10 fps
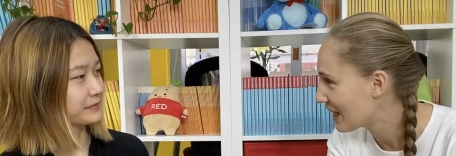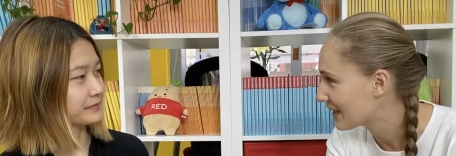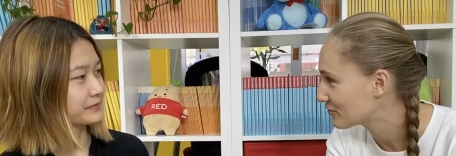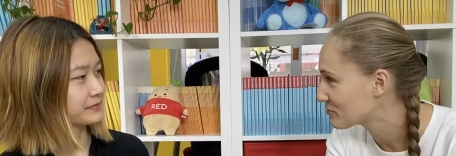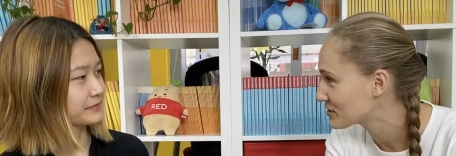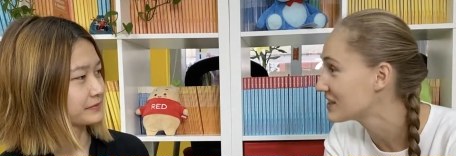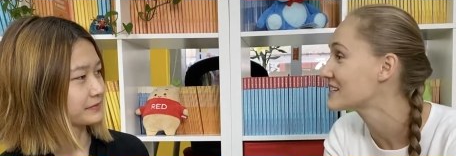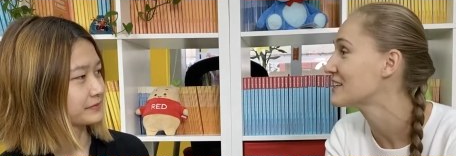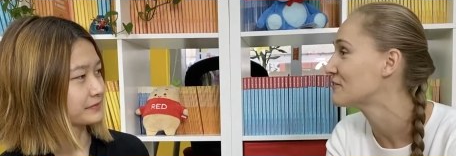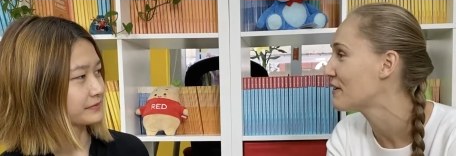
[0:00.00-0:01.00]
Speaker 1: platforms
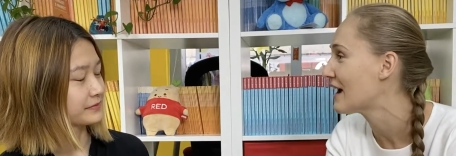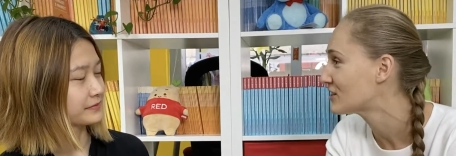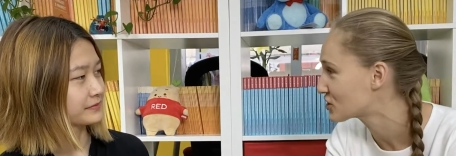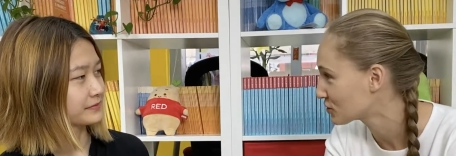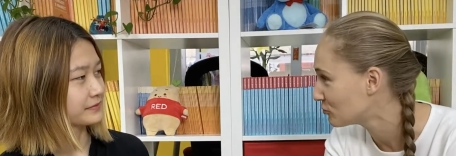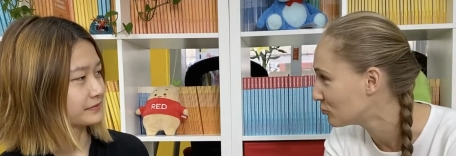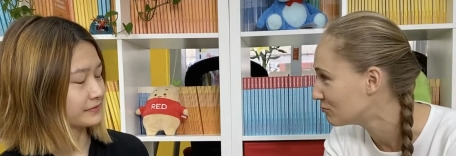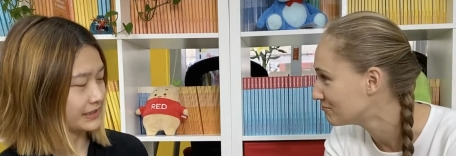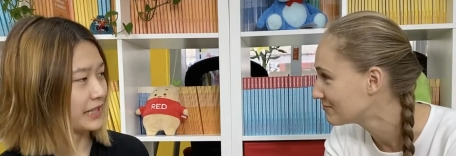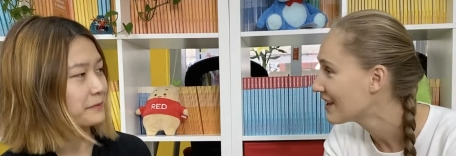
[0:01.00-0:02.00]
is in fact Zhihu.
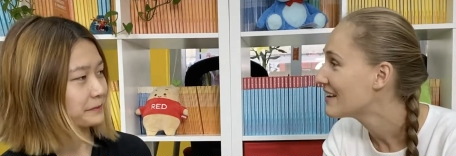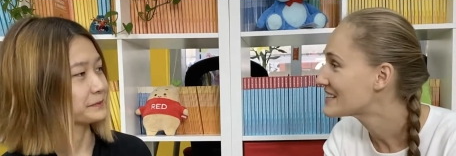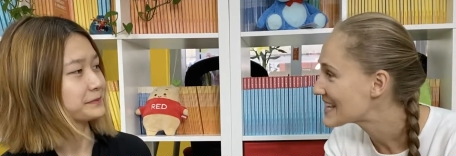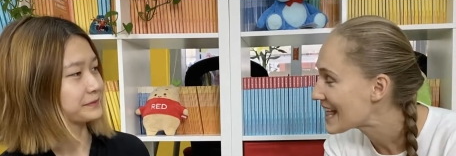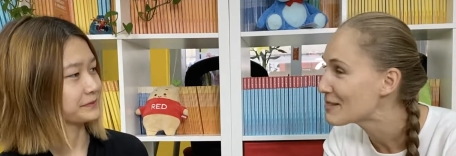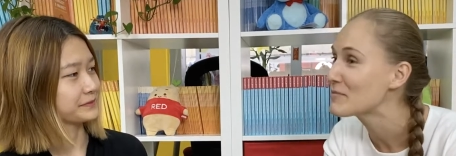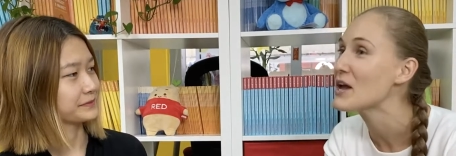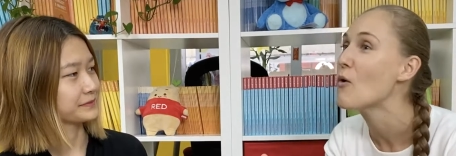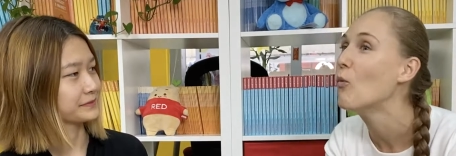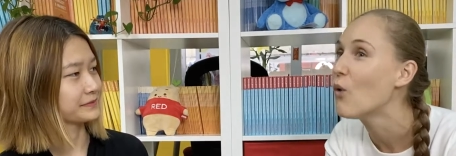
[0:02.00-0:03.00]
Yeah. Tell
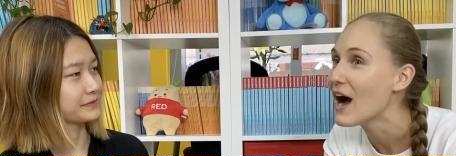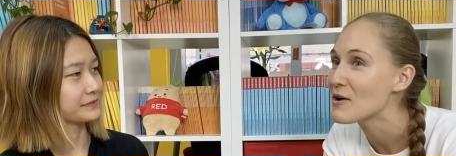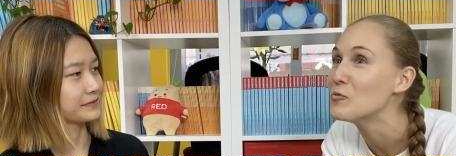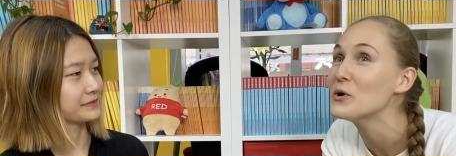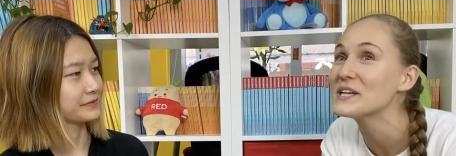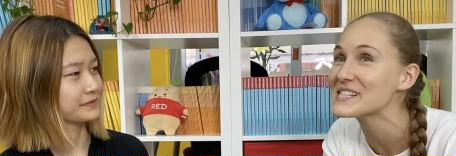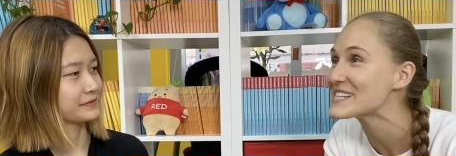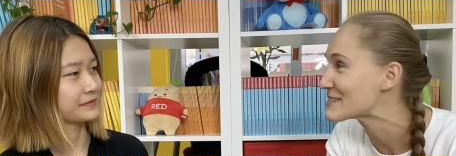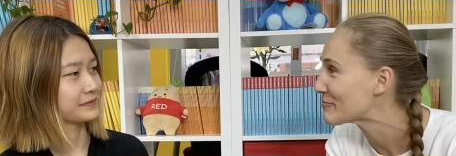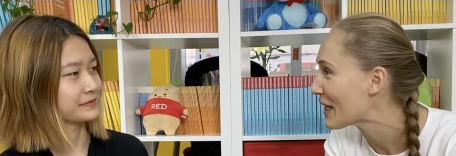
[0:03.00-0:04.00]
me why. What is
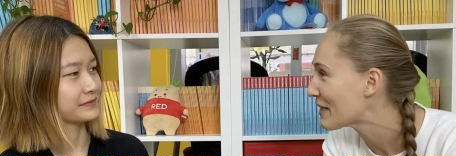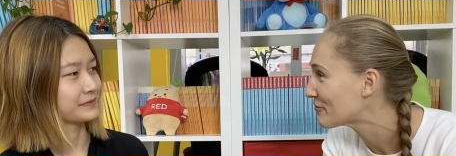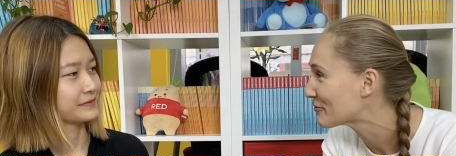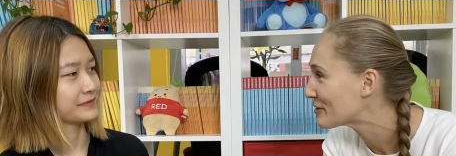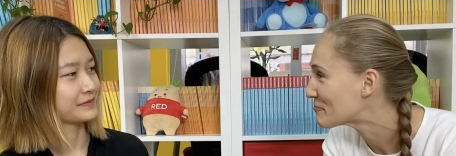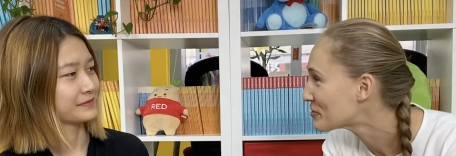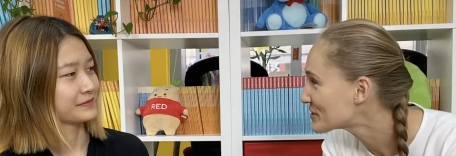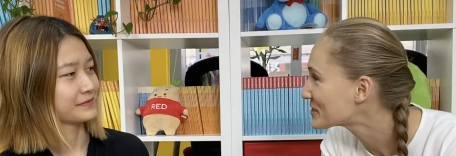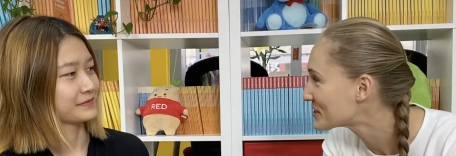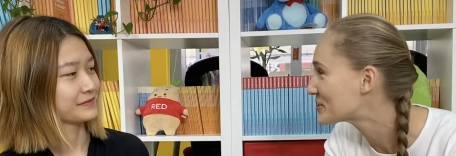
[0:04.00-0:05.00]
this platform?
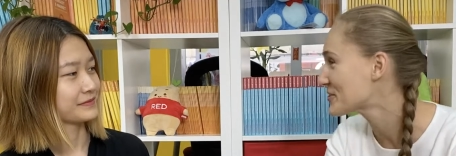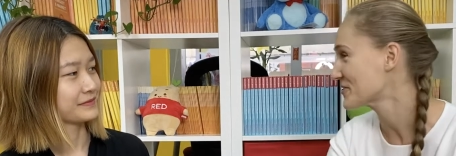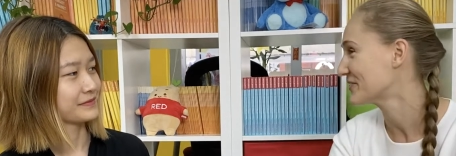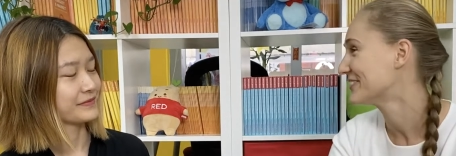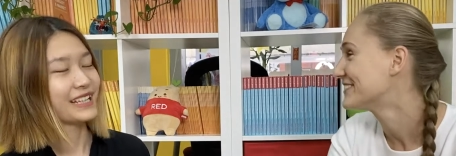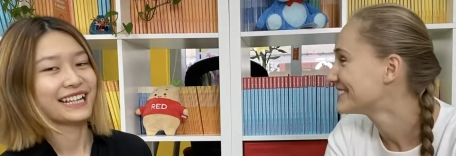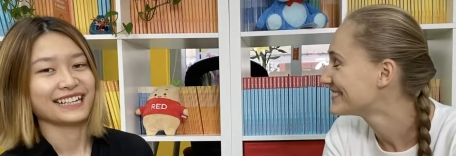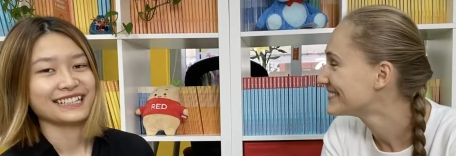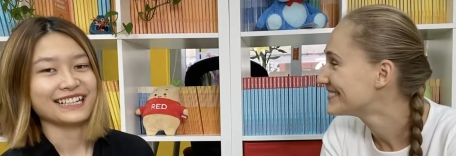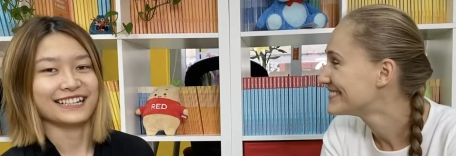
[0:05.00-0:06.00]
What does it do?
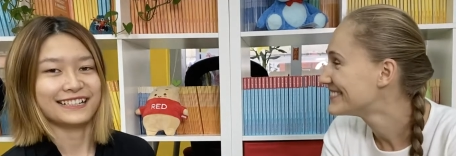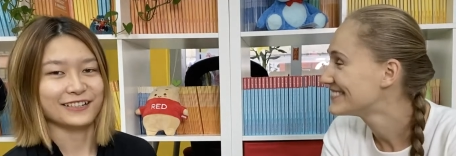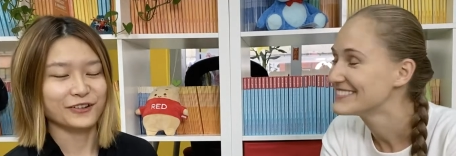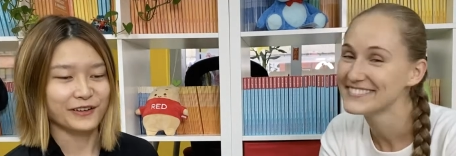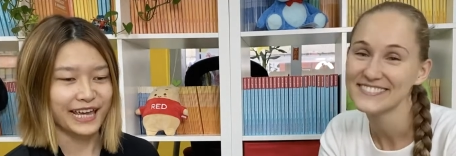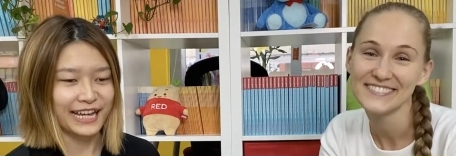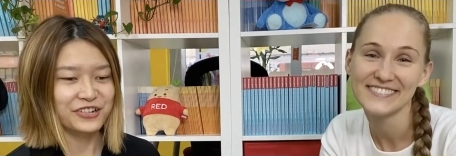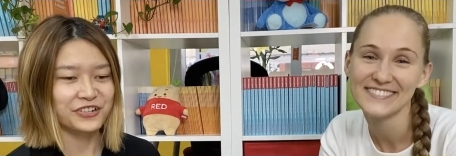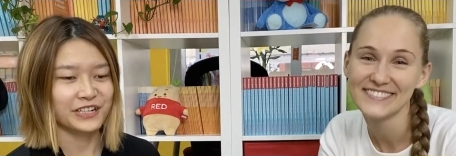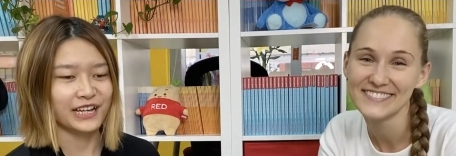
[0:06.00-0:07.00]
Speaker 2: Yeah, so
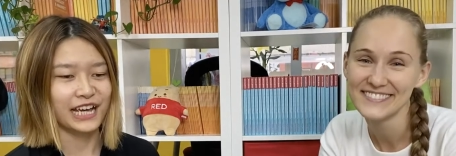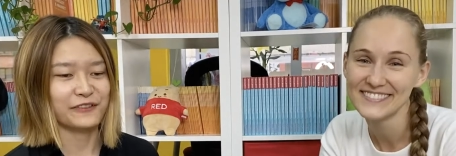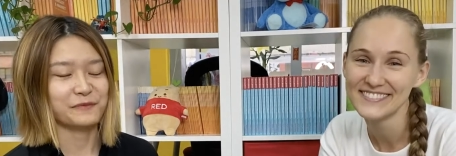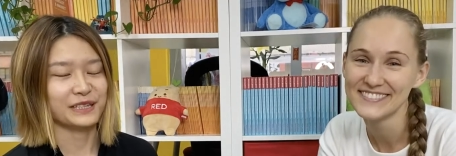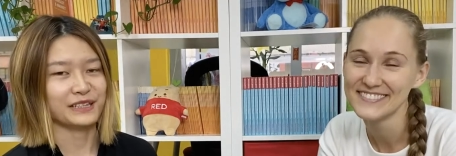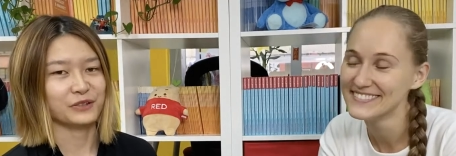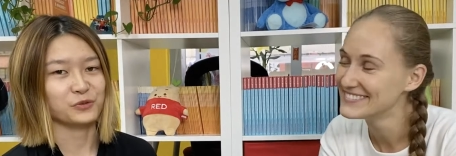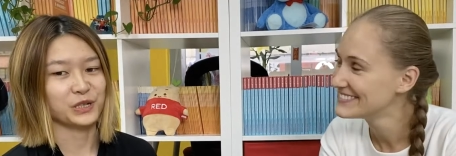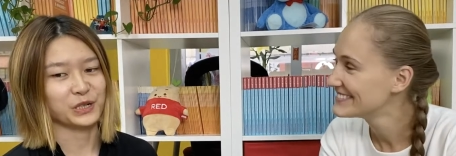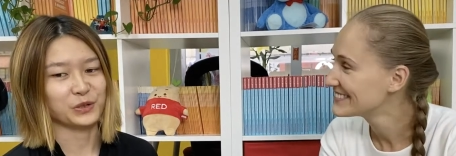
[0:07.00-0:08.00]
actually I've been
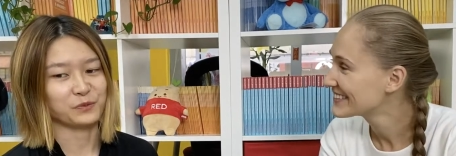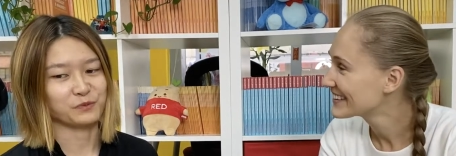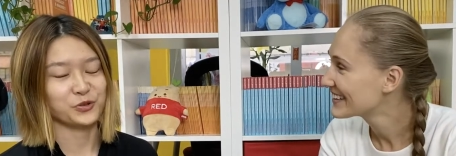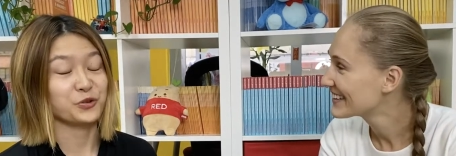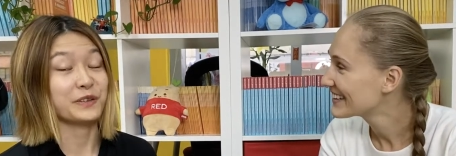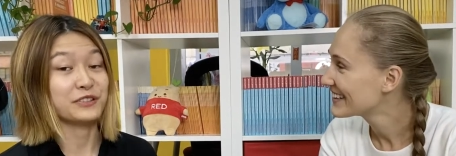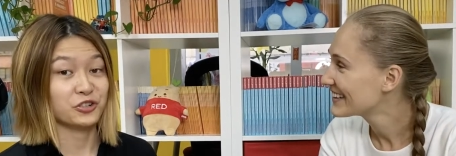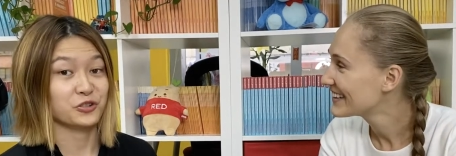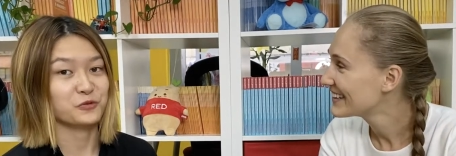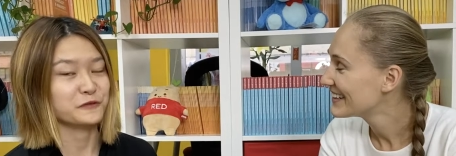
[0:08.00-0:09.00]
um, used
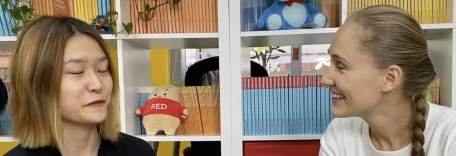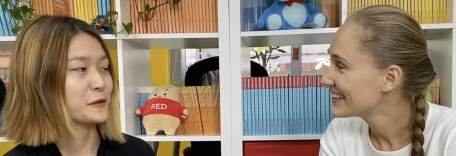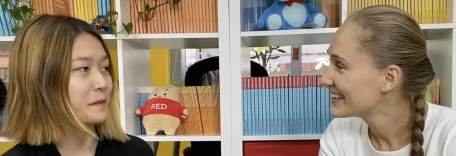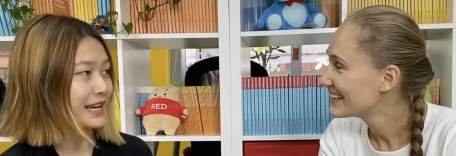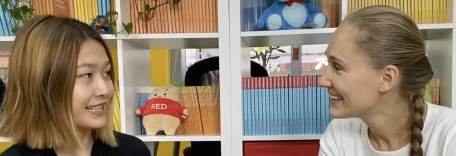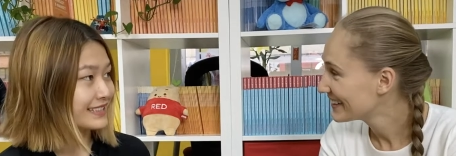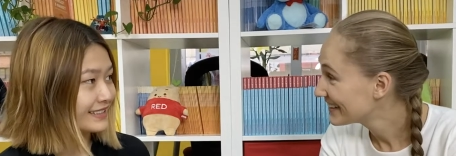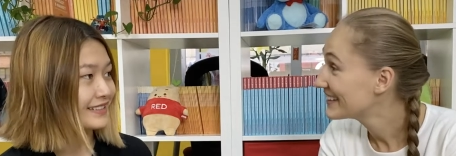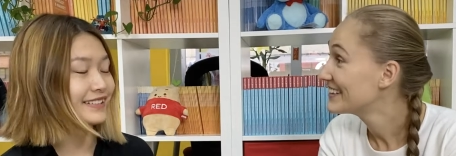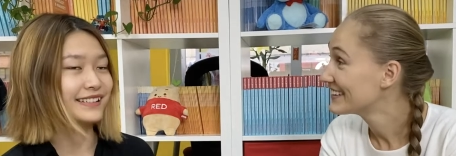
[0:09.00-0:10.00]
Zhihu for many
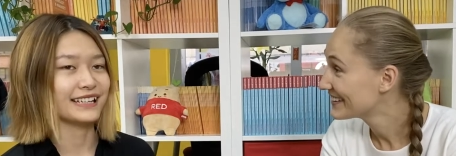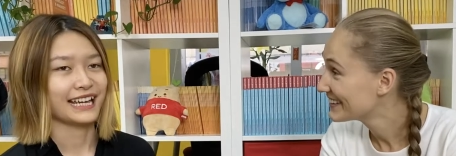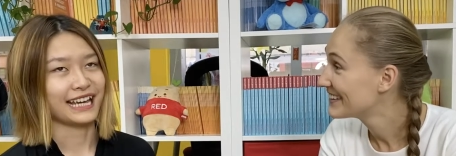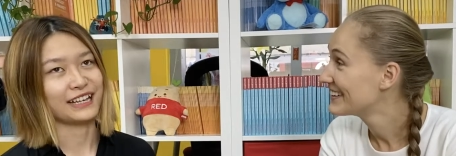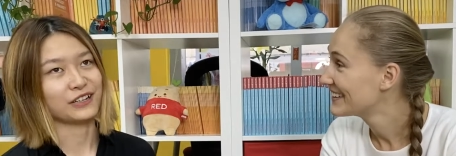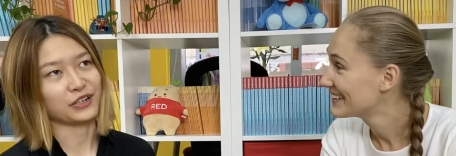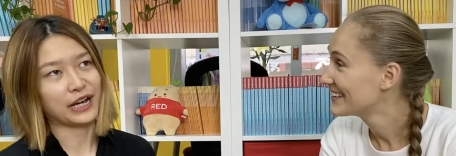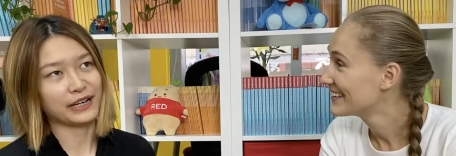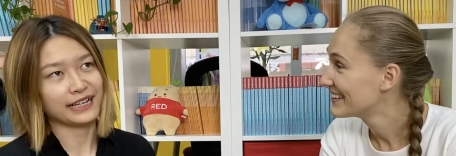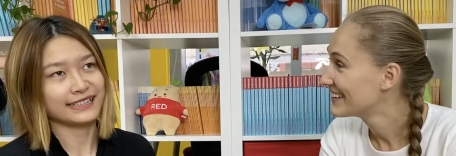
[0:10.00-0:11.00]
years. And
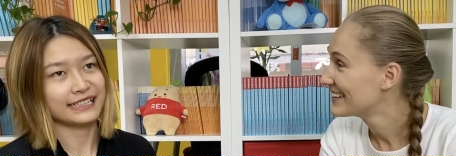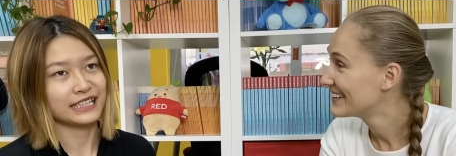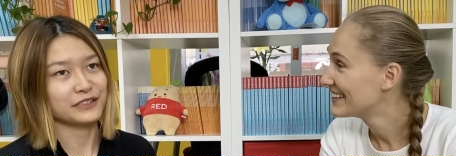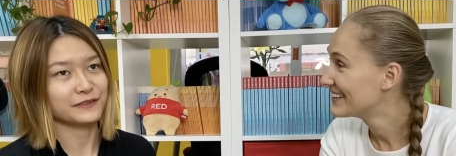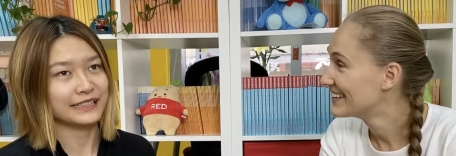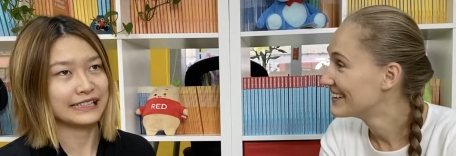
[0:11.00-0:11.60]
I can say even